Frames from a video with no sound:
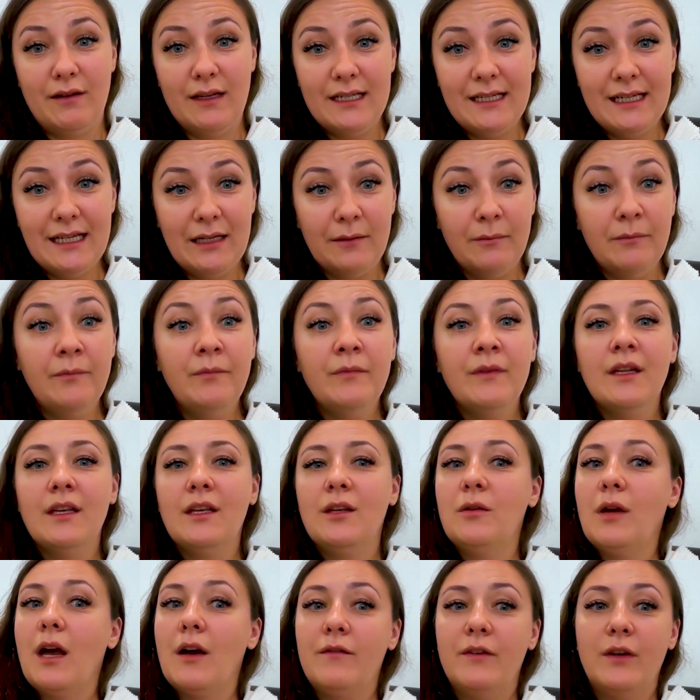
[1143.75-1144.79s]
team,
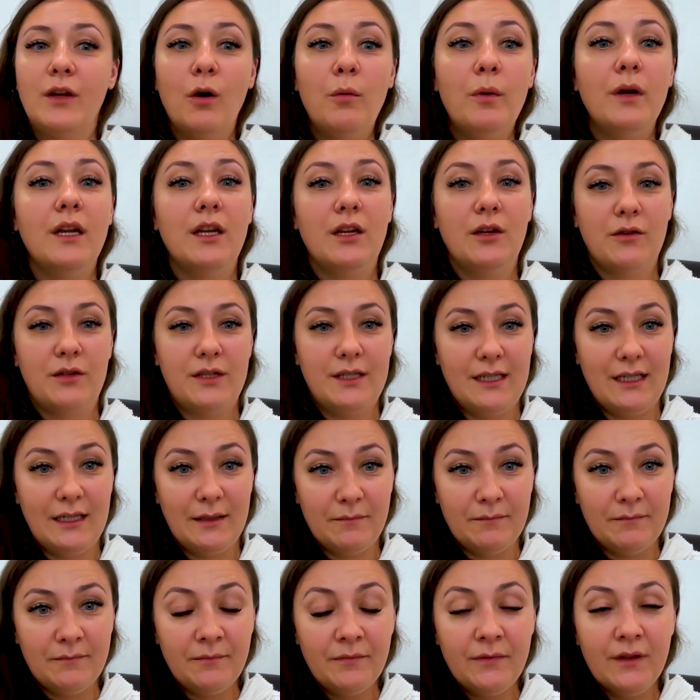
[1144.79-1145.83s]
you have no one in your
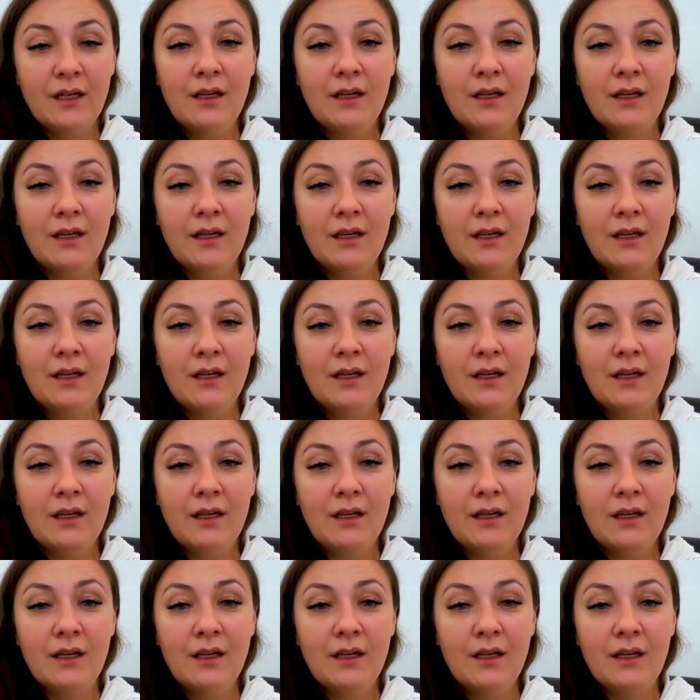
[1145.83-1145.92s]
team,